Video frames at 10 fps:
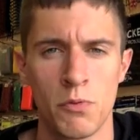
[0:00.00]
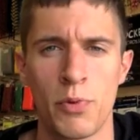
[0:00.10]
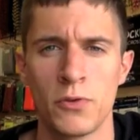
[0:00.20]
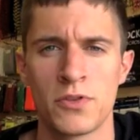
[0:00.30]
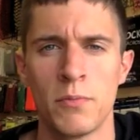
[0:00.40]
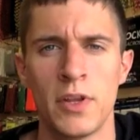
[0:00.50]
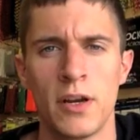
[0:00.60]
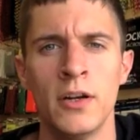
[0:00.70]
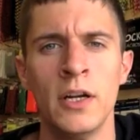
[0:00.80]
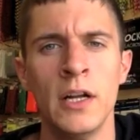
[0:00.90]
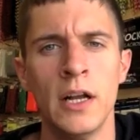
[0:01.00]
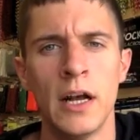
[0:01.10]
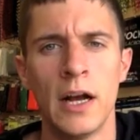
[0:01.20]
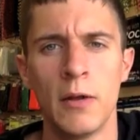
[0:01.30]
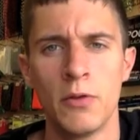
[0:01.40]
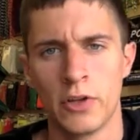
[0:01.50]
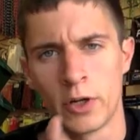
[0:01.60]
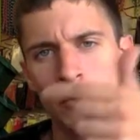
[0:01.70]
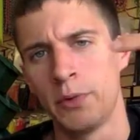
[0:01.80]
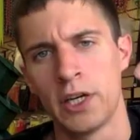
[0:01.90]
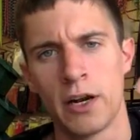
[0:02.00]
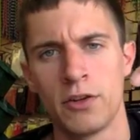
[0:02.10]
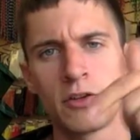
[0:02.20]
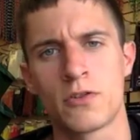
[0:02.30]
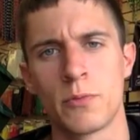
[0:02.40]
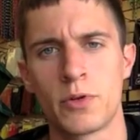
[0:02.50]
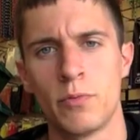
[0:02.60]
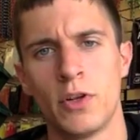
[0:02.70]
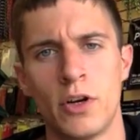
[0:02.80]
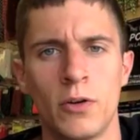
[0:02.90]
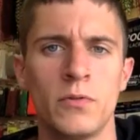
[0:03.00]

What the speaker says: We post them there. The link will be down in the description below.